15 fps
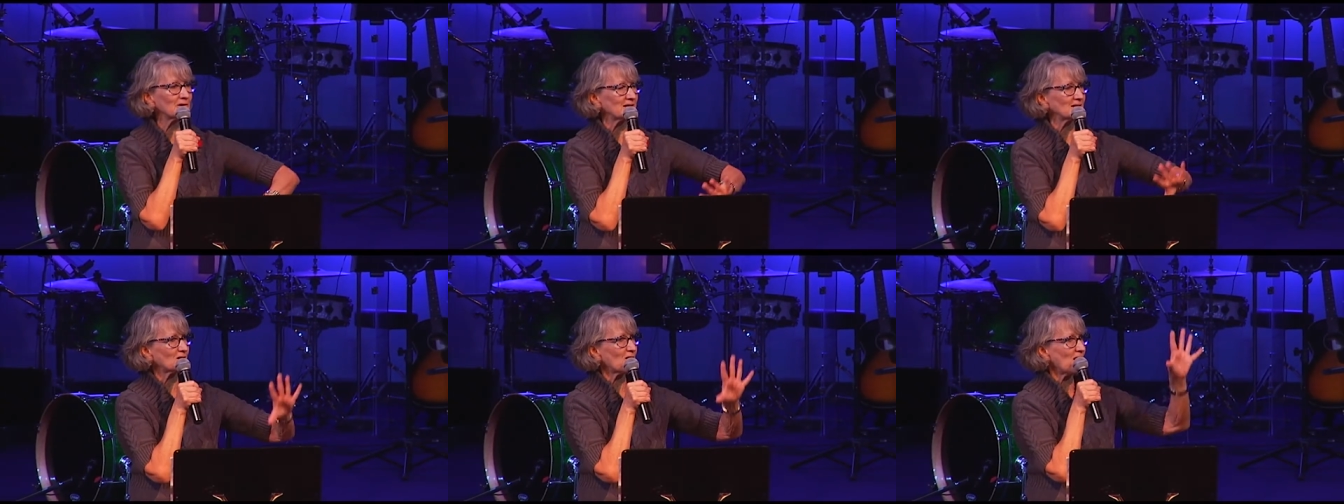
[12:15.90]

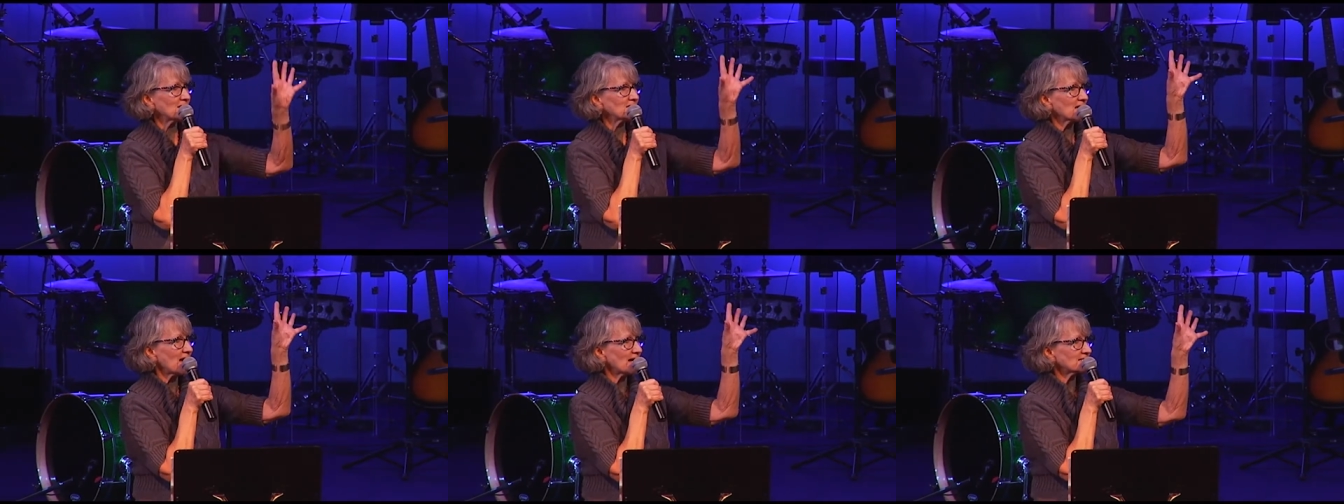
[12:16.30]
and
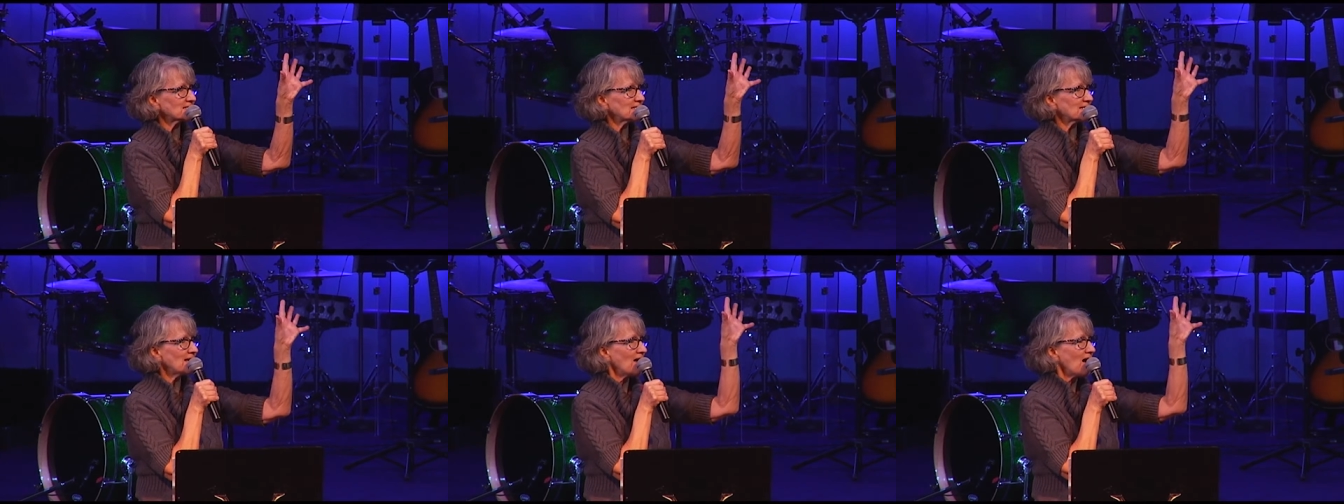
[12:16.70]

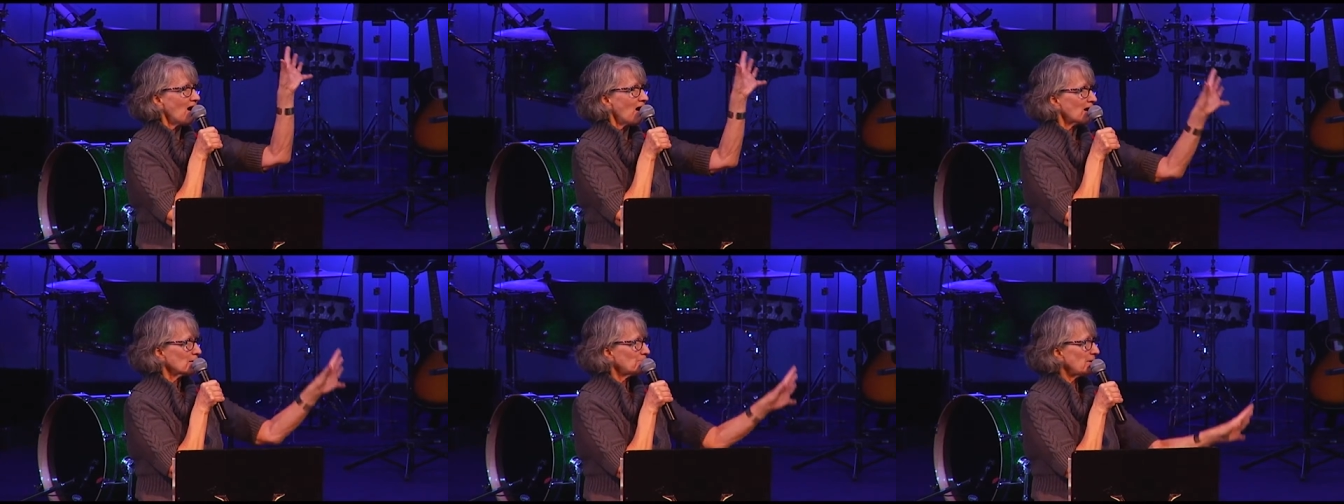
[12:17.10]
contacted
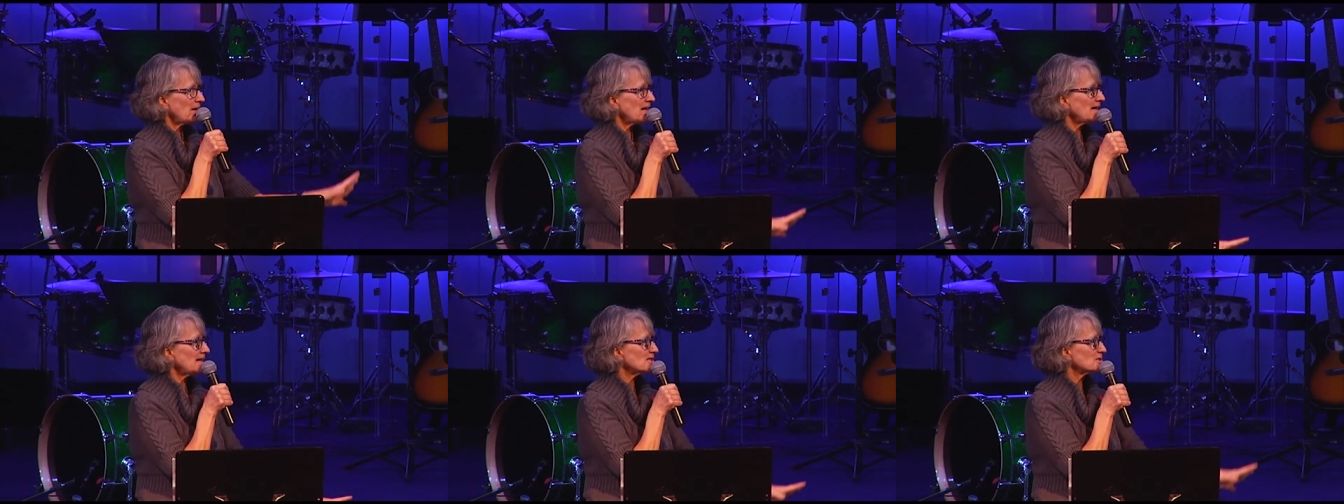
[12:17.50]
our
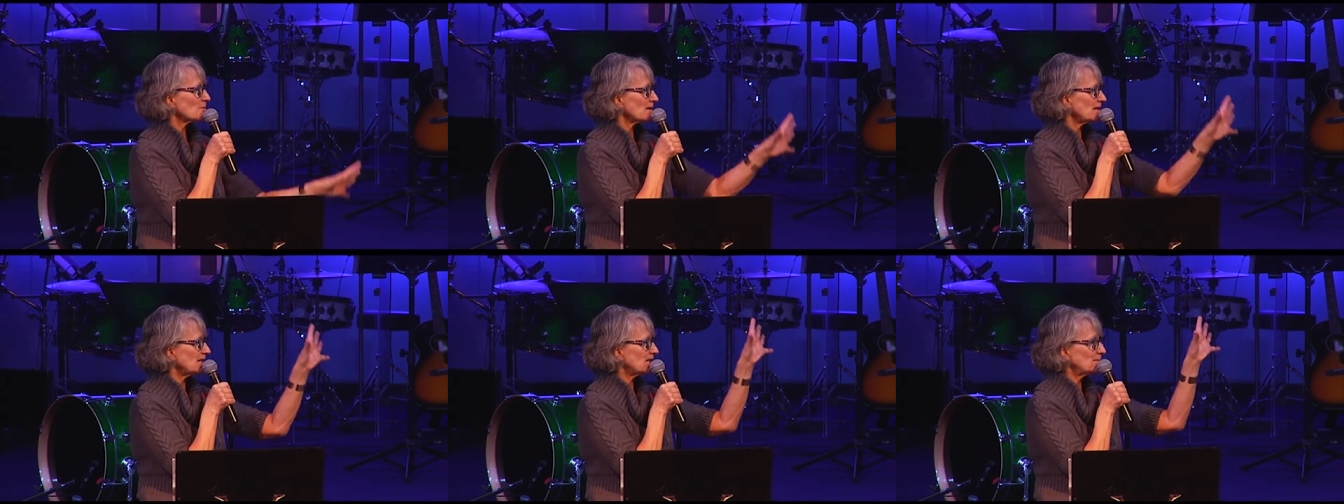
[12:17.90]
page
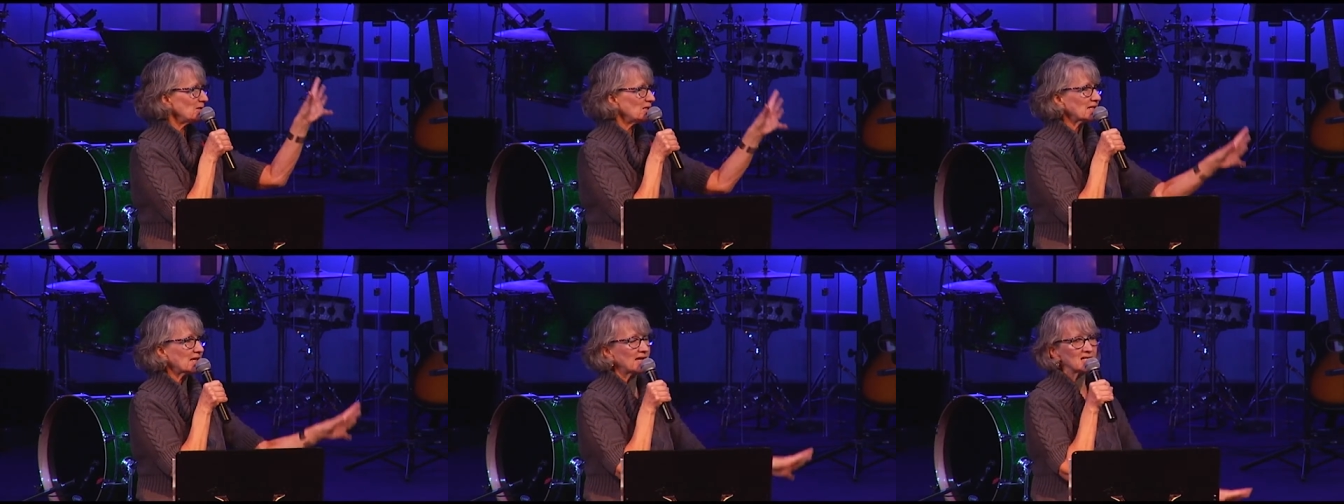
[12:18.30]
where he
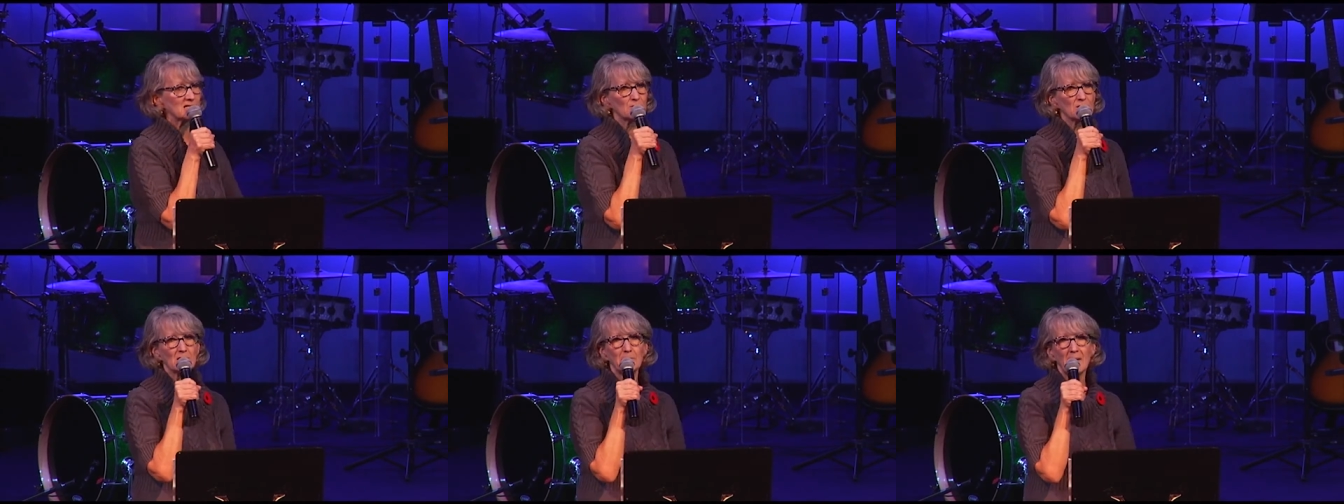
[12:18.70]
communicates
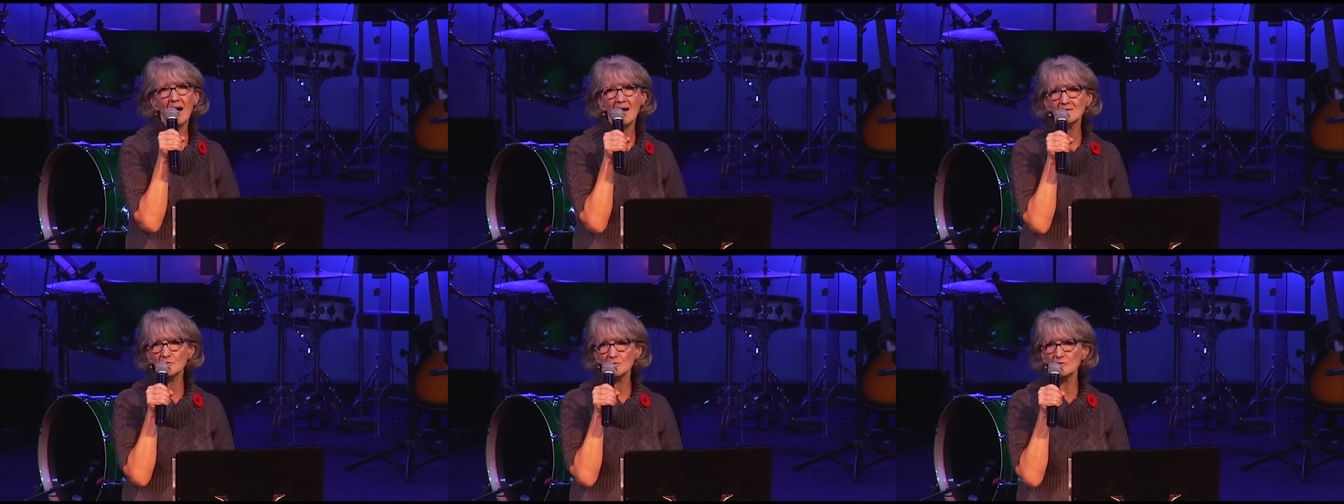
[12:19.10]
with the
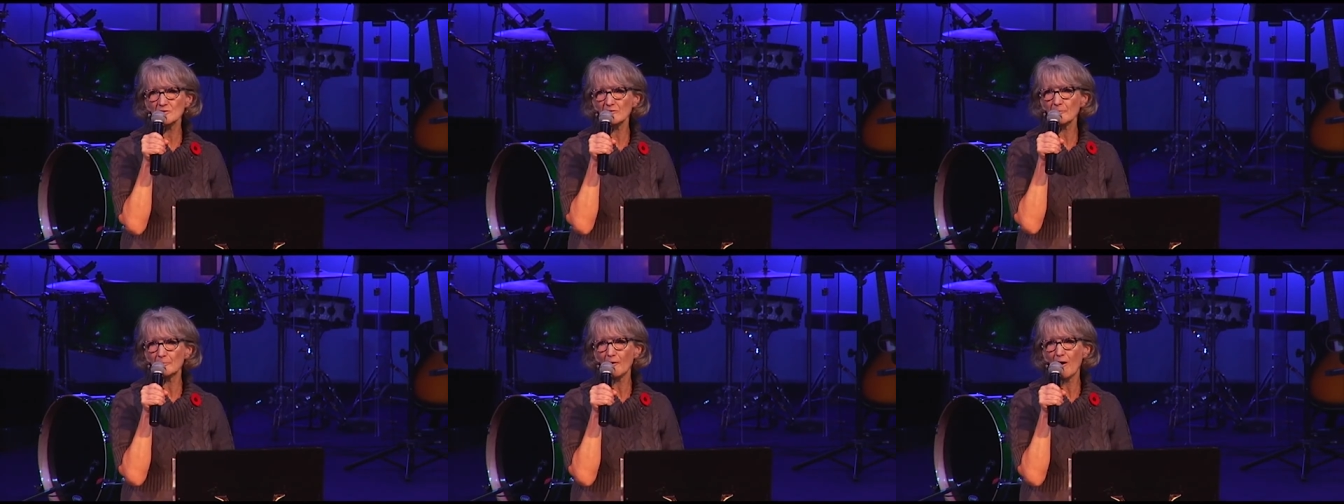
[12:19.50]
pastors
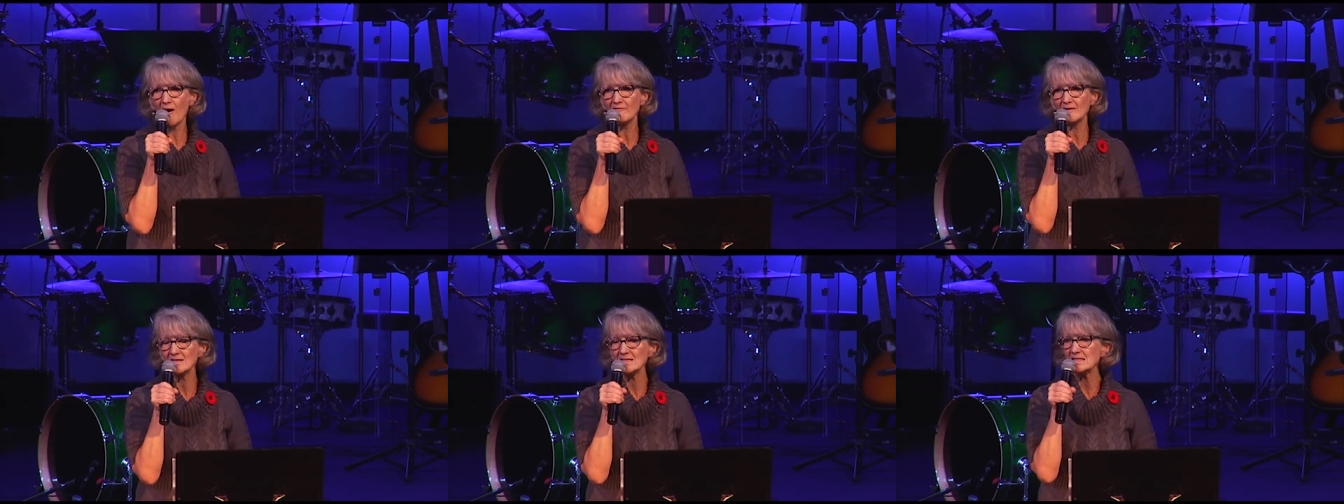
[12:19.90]
of the
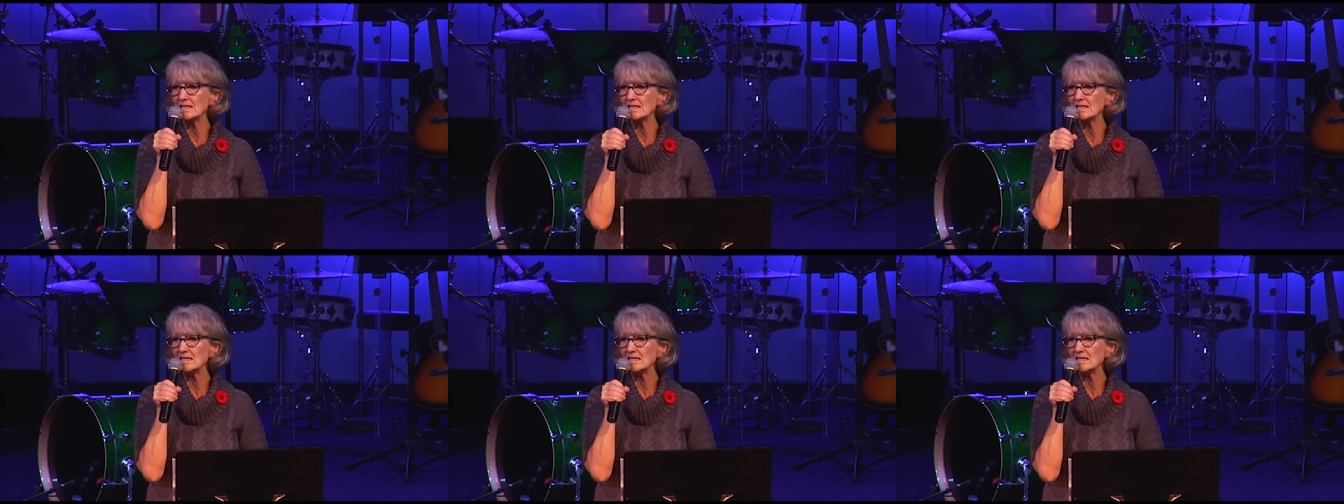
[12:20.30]
province.